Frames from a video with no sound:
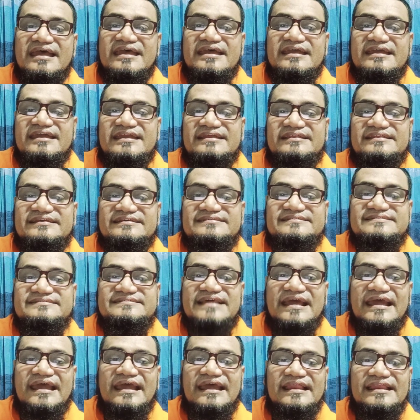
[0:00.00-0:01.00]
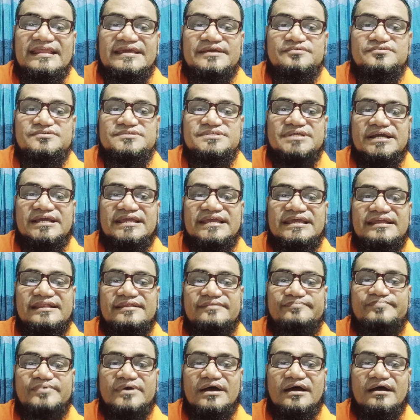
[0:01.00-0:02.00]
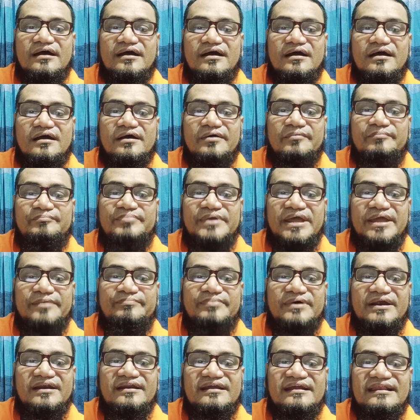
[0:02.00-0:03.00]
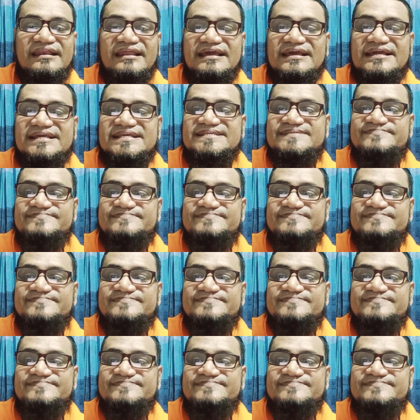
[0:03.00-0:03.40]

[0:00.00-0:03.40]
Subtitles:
It is still use the key pay per click